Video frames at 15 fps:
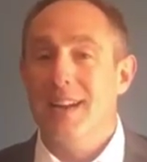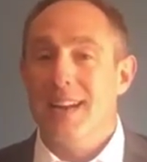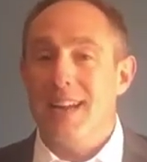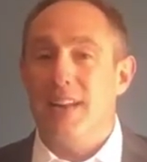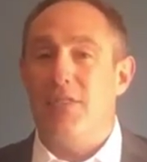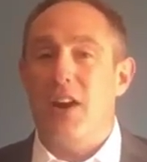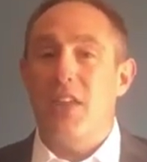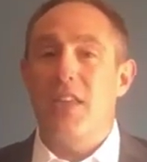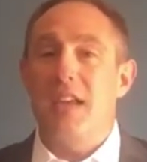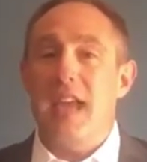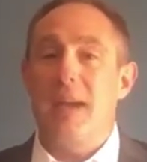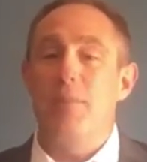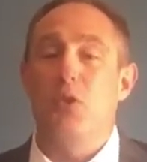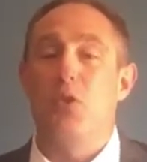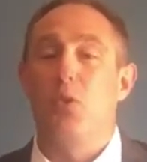He finally
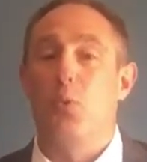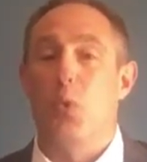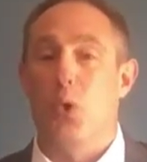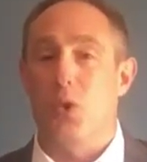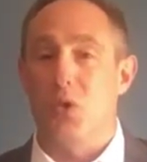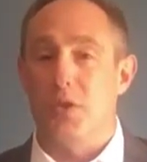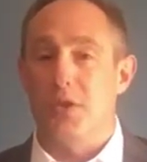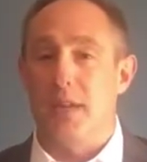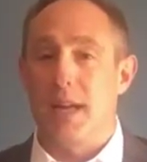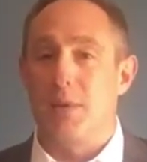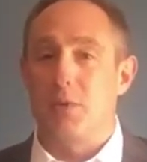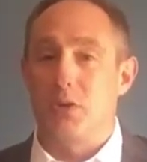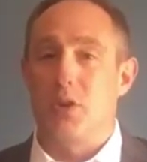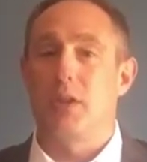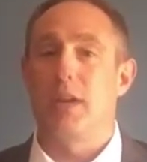came to the words that he
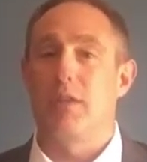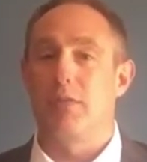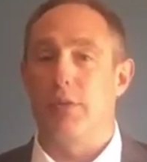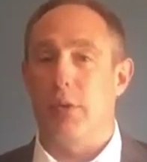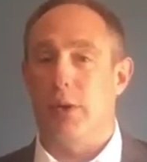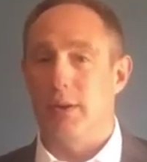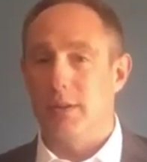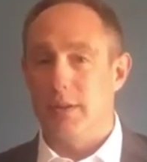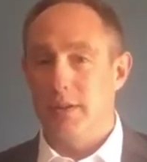was looking for.